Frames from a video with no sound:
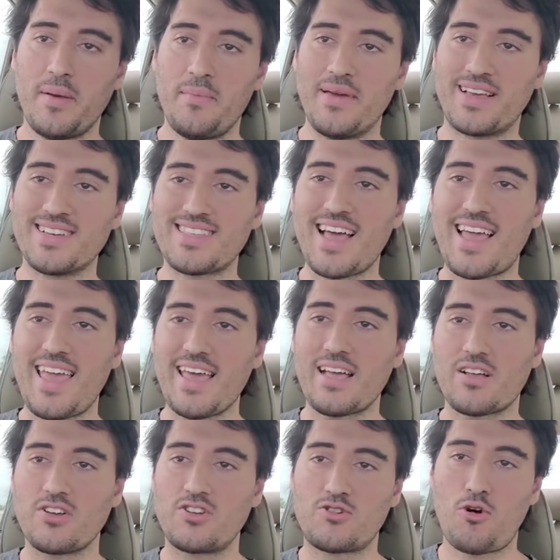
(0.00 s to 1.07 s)
Because I can't
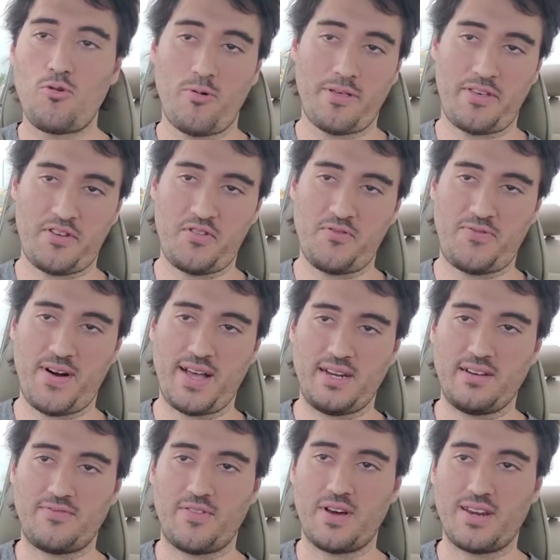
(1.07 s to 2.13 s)
control whether you find
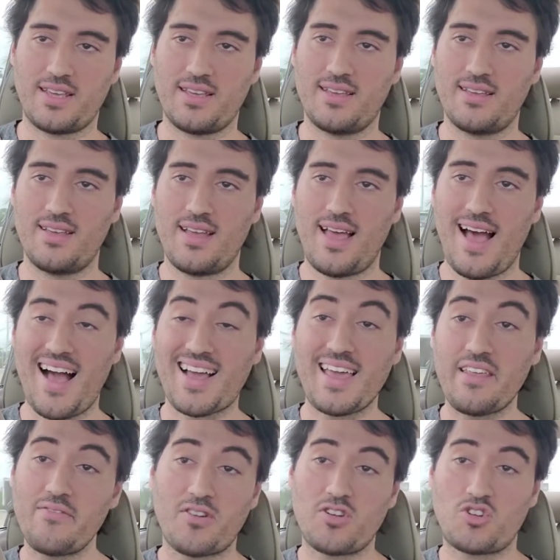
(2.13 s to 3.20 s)
it funny. I
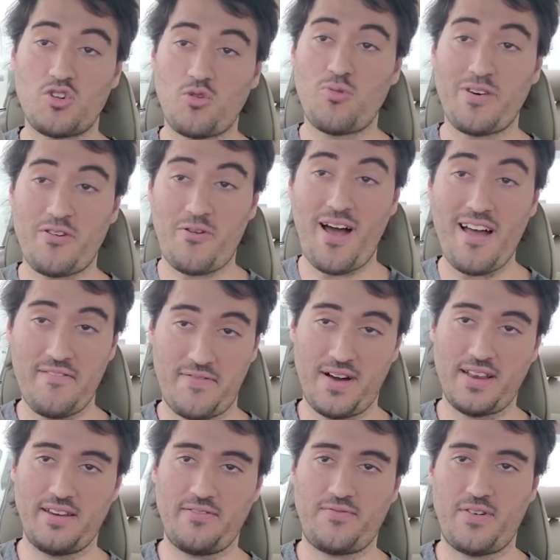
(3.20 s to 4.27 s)
can't even control whether I
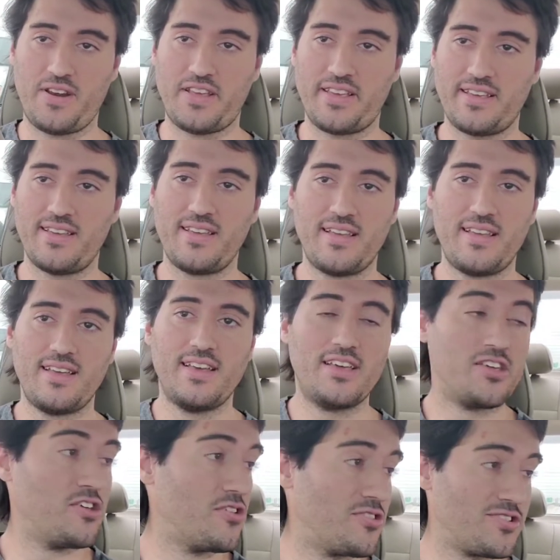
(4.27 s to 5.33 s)
find it funny.
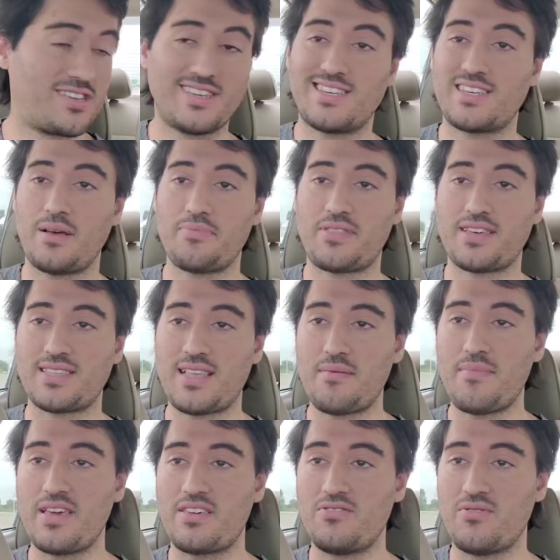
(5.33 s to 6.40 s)
You know, there's just some things that
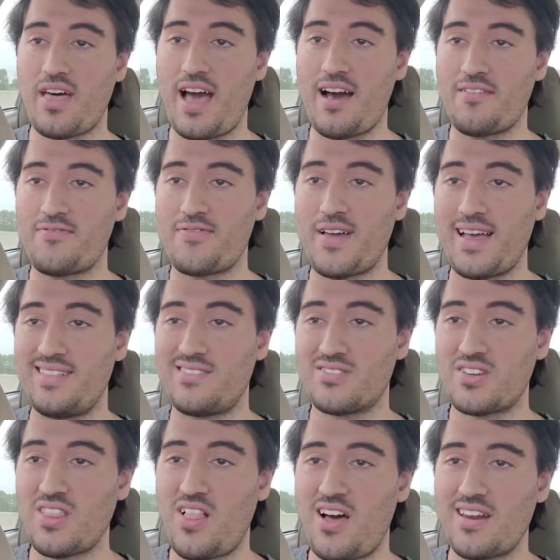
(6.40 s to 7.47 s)
make you laugh, and there's
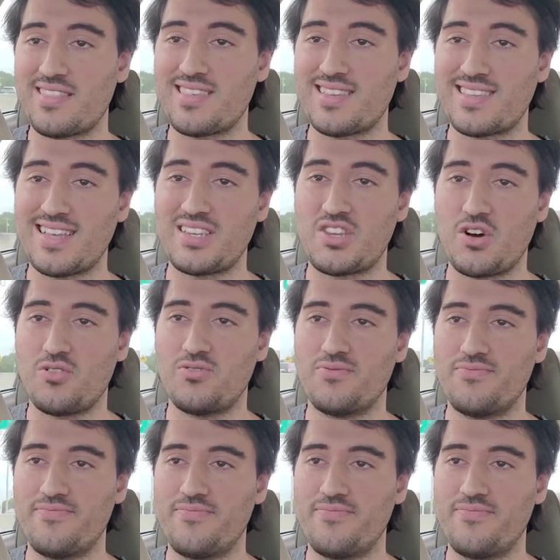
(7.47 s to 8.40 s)
a lot of things that don't.